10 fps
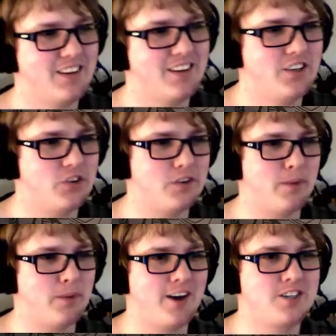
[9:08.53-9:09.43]
loot the
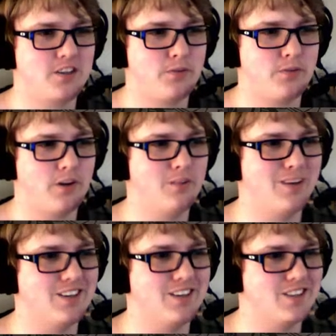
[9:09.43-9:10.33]
bodies of the fallen
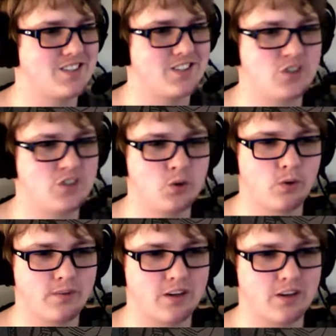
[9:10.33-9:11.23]
bandits. 2
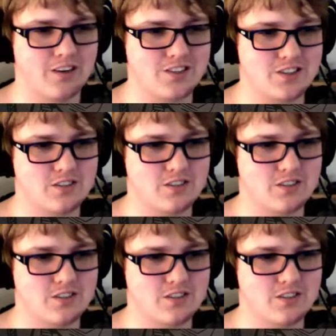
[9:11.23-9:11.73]
equipment cards.